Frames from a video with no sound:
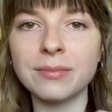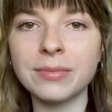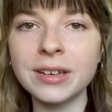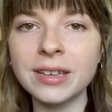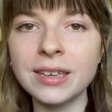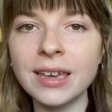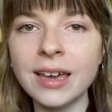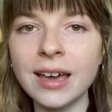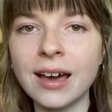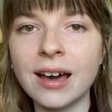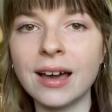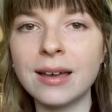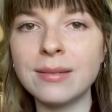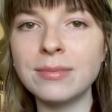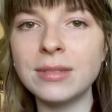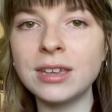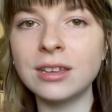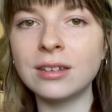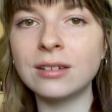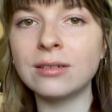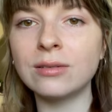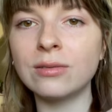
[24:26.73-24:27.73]
But yeah, I
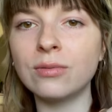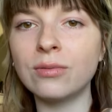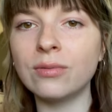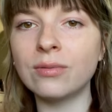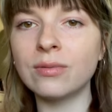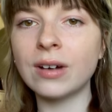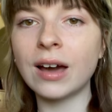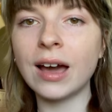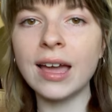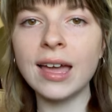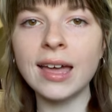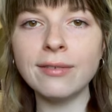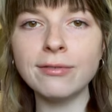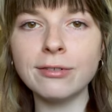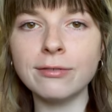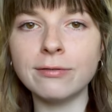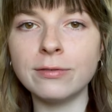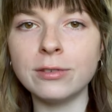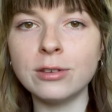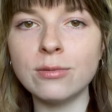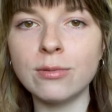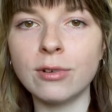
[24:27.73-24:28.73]
mean, I have a
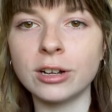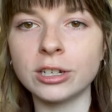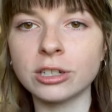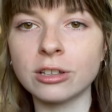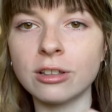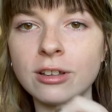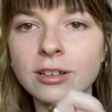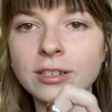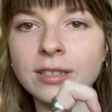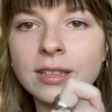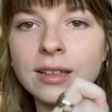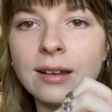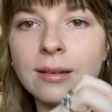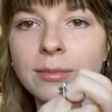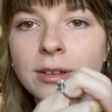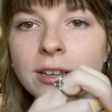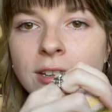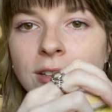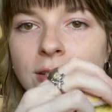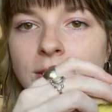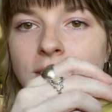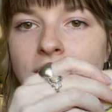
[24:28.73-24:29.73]
few washcloths that I've
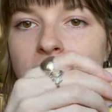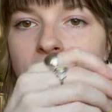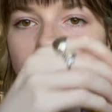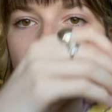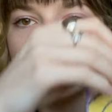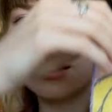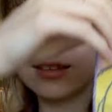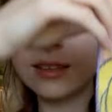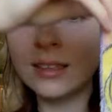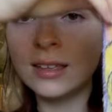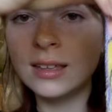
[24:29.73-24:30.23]
been using,